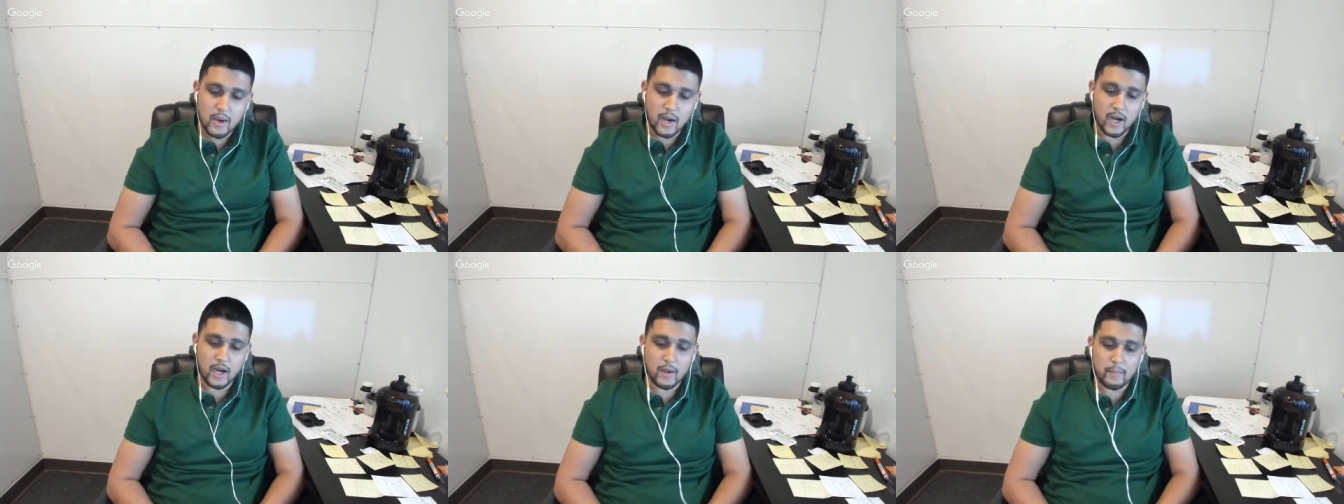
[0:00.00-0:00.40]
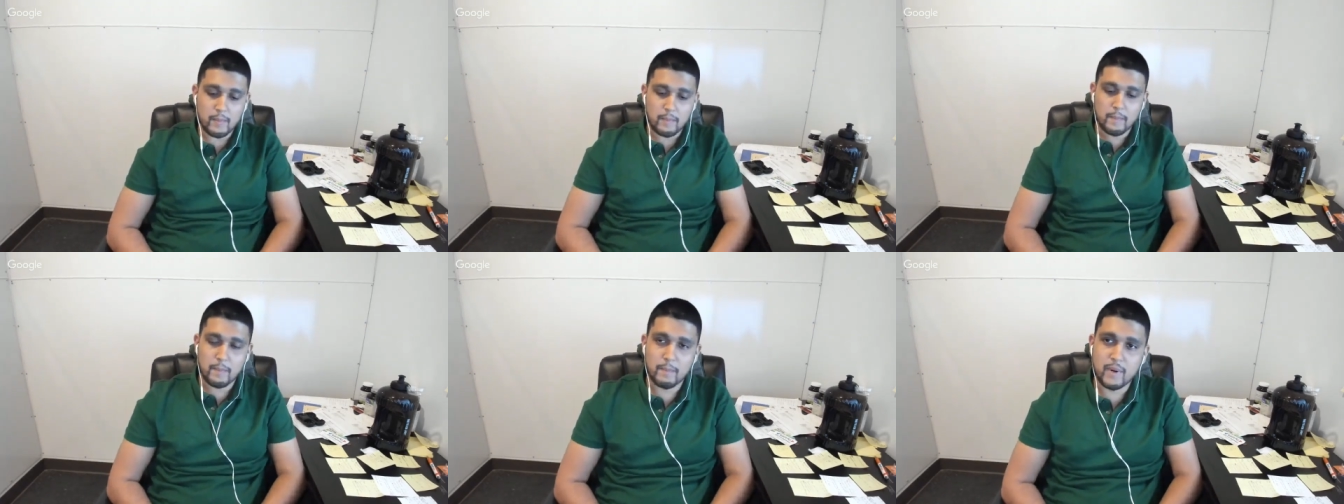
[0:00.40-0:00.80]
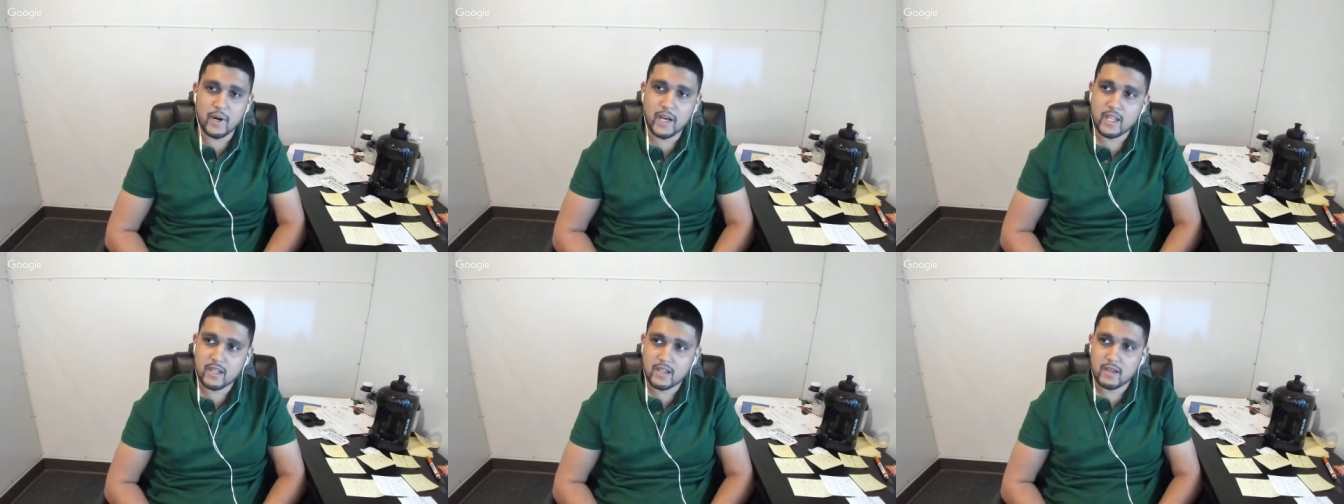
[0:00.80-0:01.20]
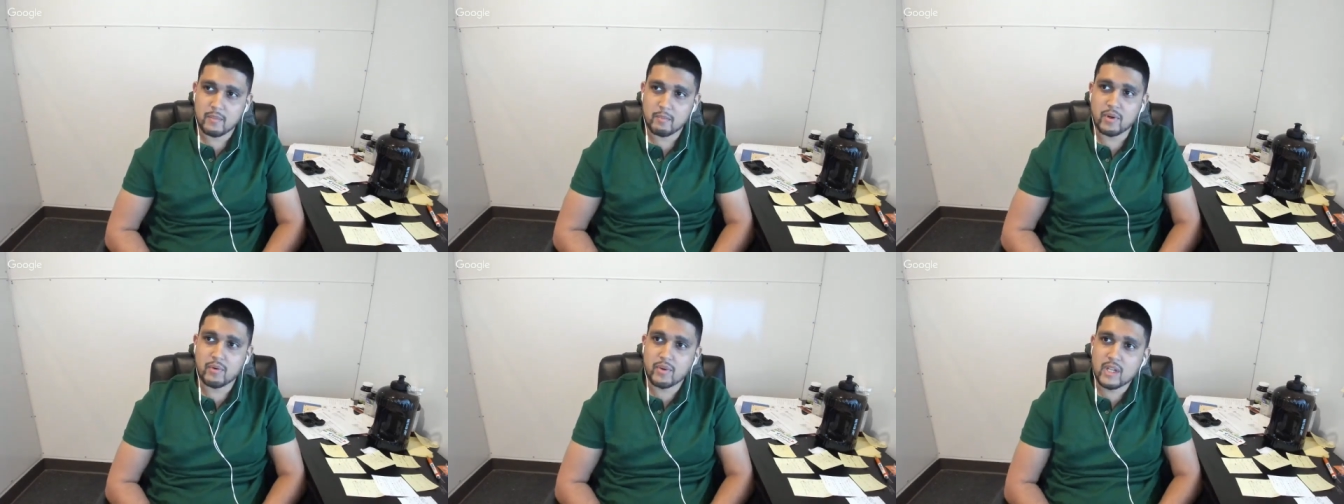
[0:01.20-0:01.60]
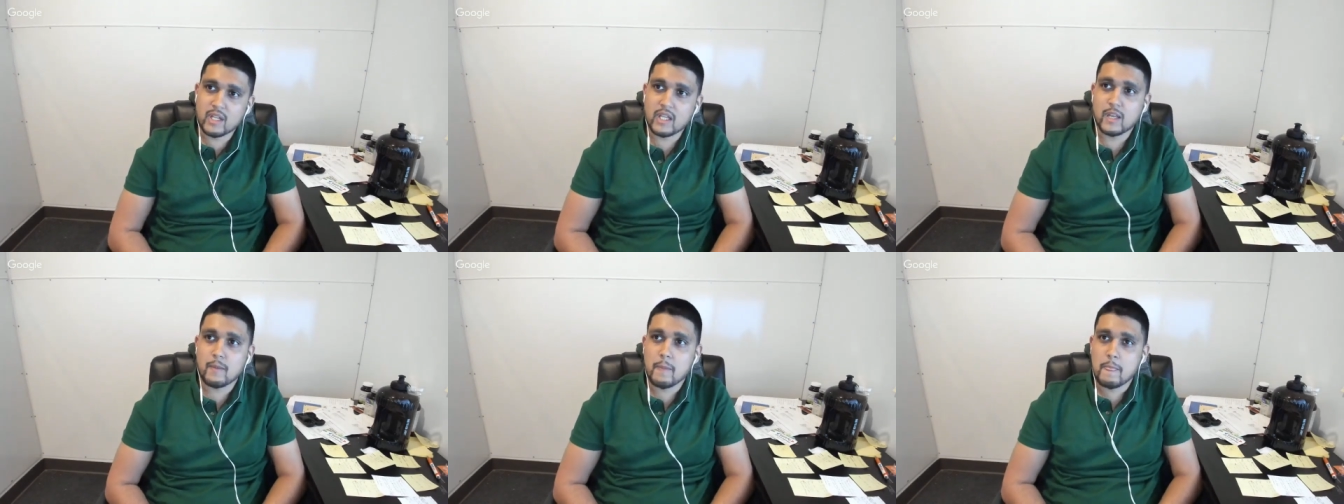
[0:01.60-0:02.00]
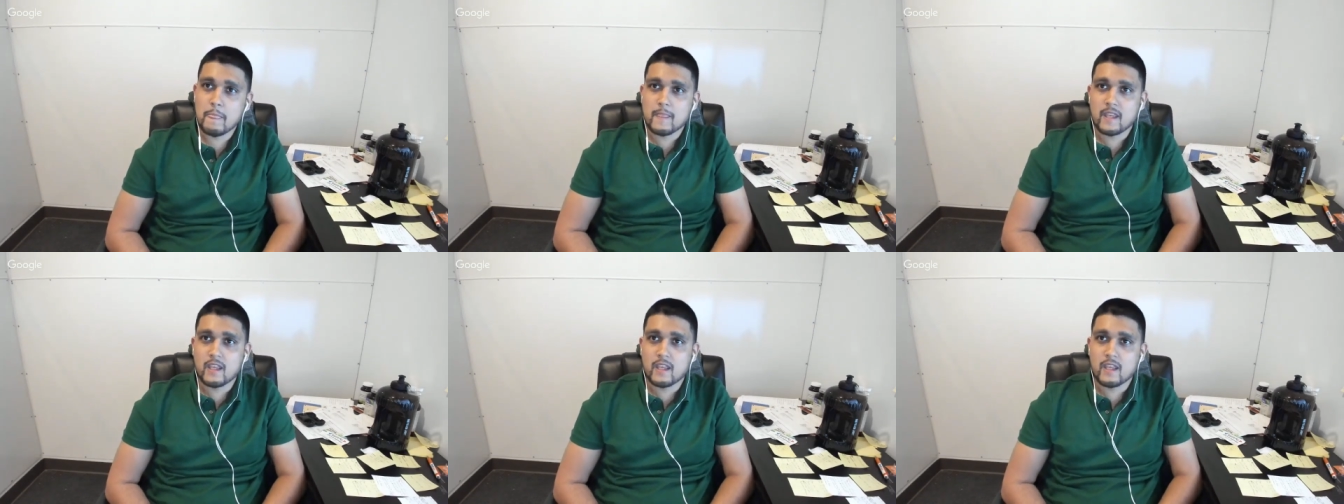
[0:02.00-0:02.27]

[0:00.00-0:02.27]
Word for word: Um, but, but really,